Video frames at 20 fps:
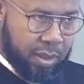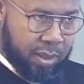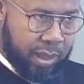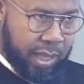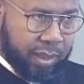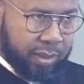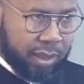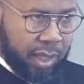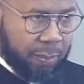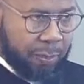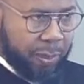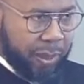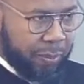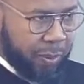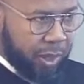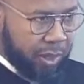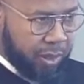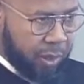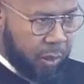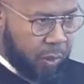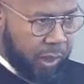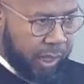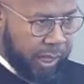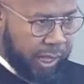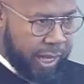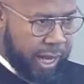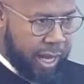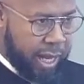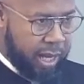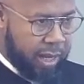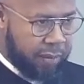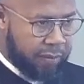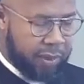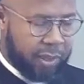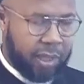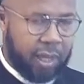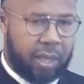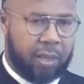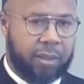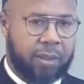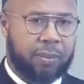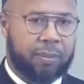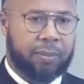That some people are the awliya of Allah,